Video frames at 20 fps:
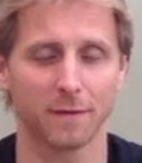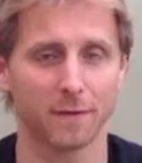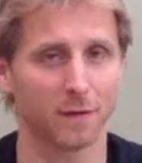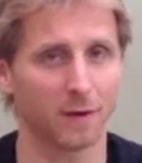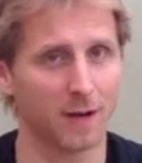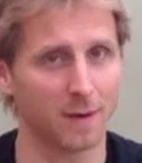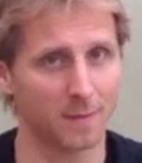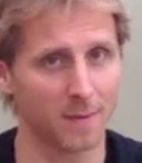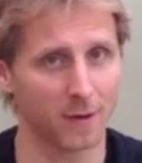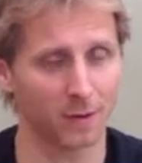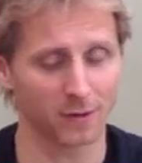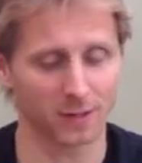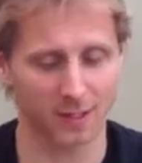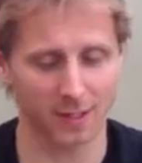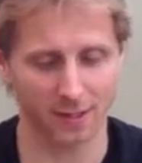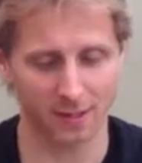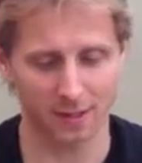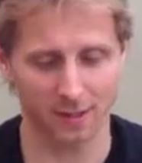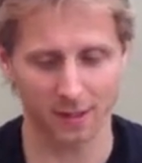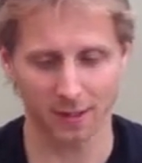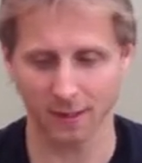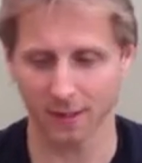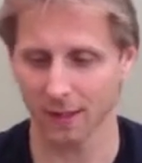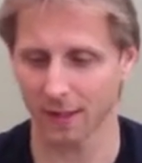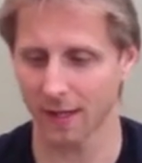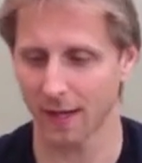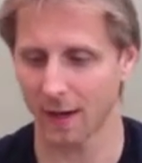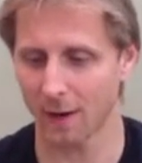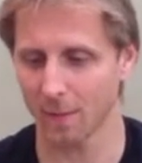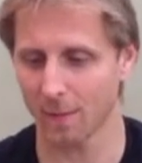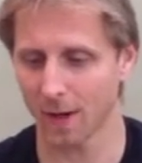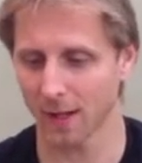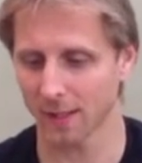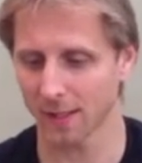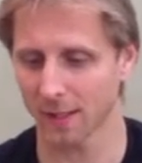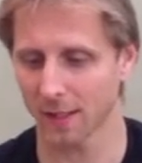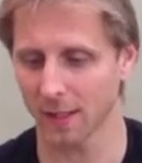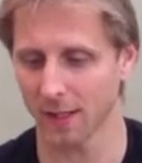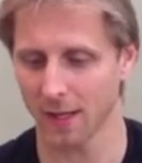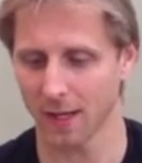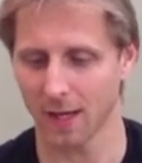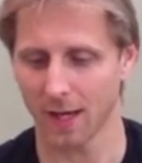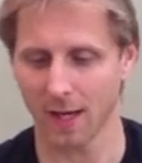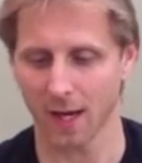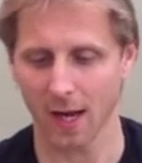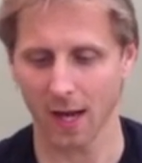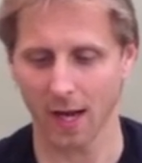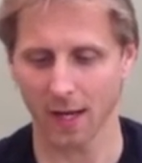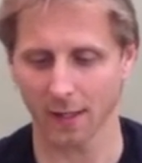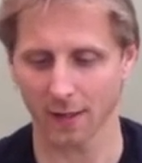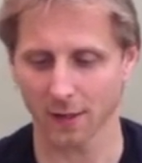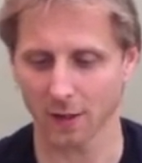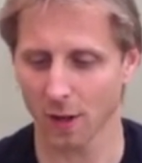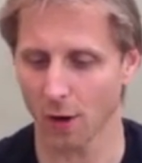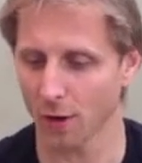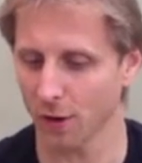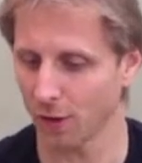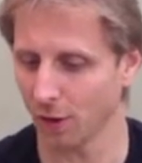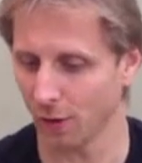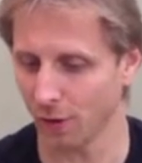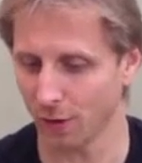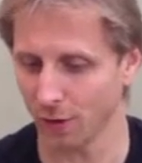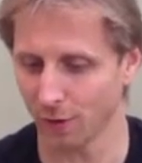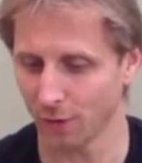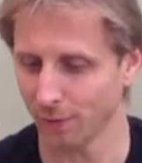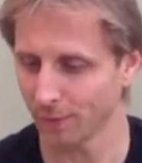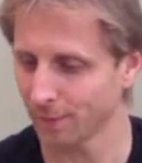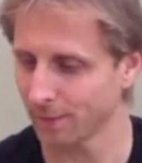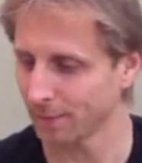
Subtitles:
fully melted cacao butter and coconut oil.